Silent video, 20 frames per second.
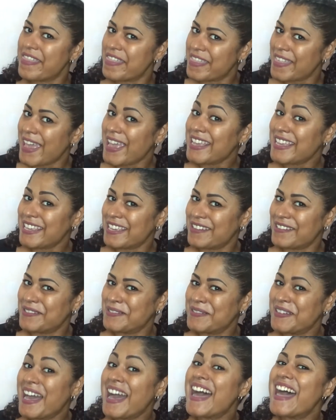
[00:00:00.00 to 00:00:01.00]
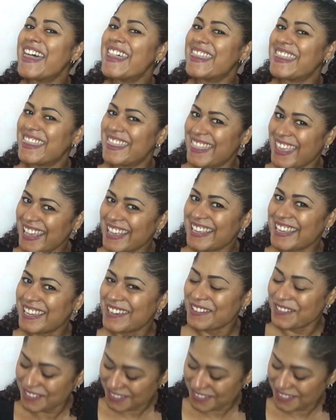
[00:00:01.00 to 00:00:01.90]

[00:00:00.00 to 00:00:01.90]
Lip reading: Thank you. And thank you.